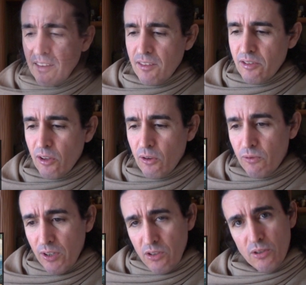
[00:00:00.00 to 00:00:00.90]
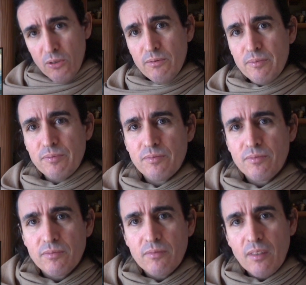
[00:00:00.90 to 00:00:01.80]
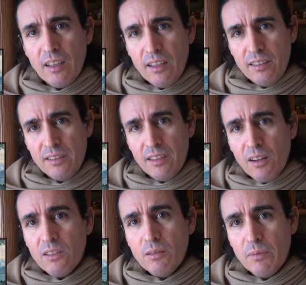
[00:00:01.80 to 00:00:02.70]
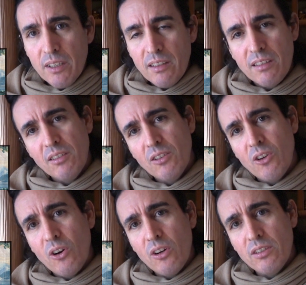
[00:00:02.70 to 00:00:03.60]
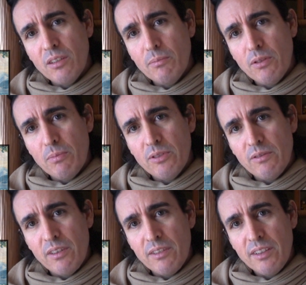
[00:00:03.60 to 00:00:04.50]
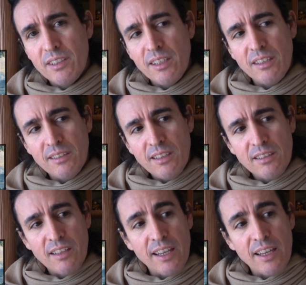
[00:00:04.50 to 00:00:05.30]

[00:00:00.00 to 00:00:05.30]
So Vishnu is the ultimate cause and purpose of everything that exists.